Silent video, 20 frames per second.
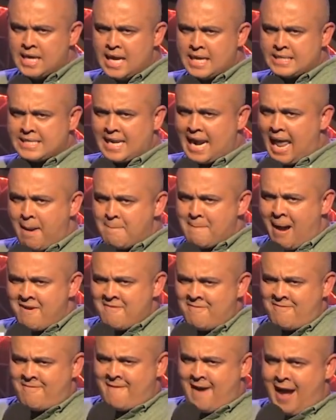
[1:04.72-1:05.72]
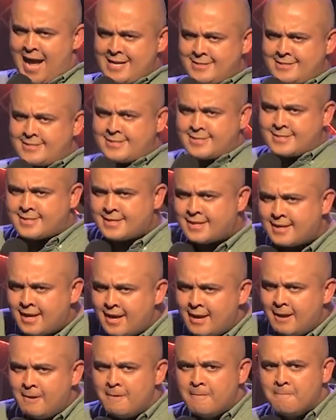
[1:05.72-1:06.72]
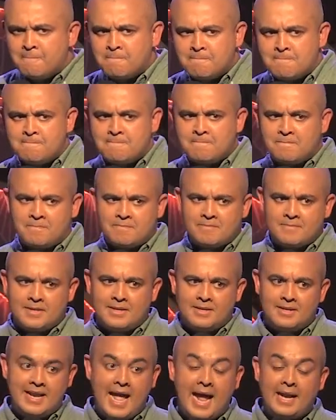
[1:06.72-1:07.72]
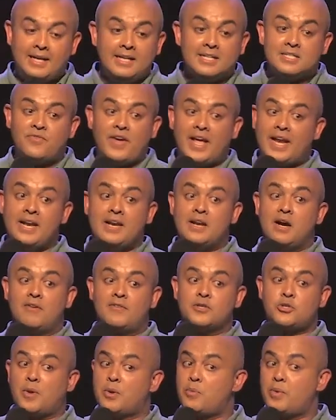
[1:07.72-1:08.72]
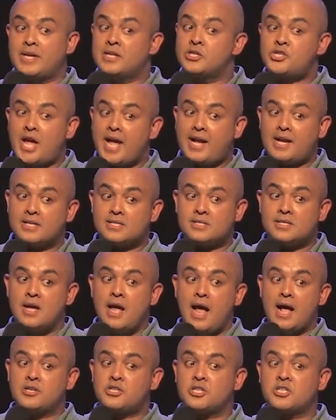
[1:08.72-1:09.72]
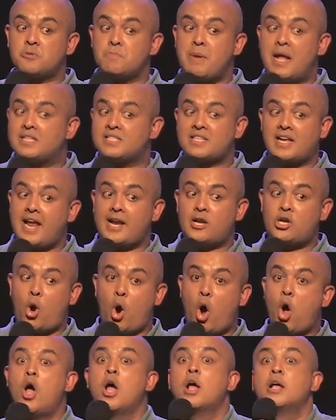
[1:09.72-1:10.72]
Salaiman farts. Natalie's very nervous when we're in Checkers and she smells a red door.